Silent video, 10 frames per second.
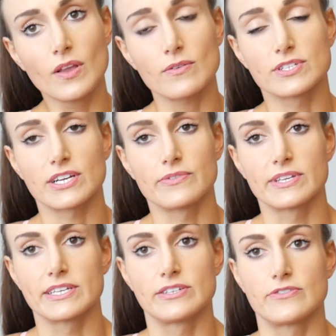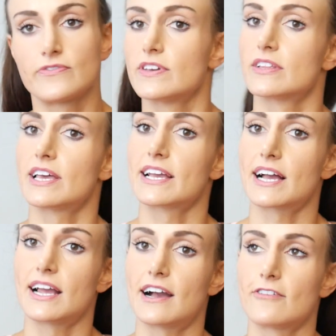which I really do feel like
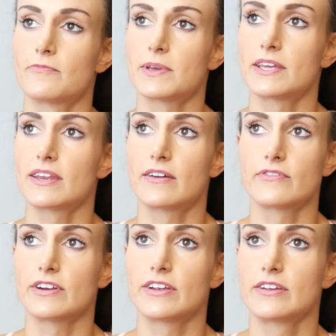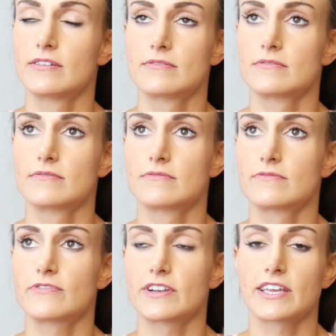I have been. Every
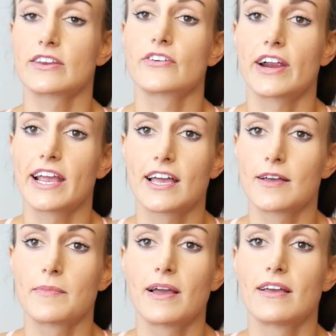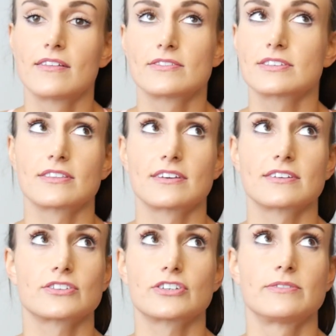freaking gram to the
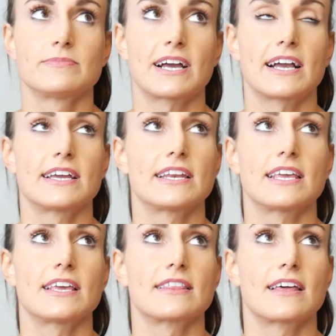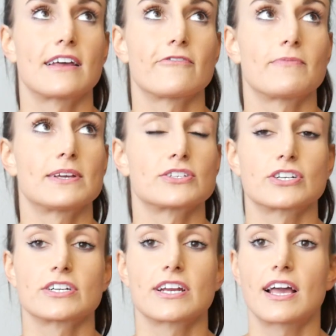extreme dieting that I've
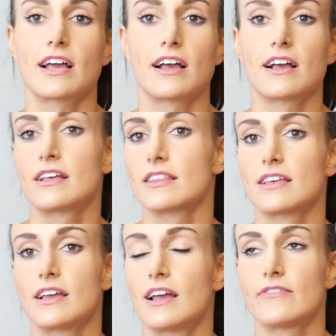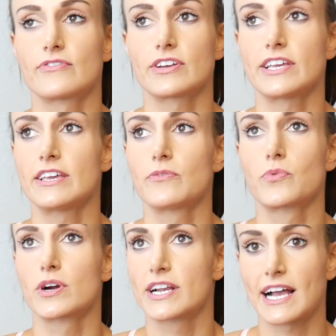measured, every
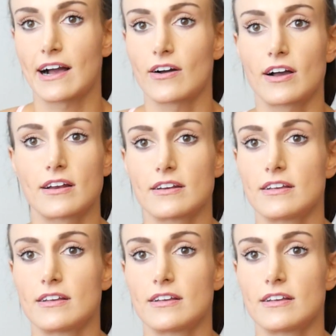workout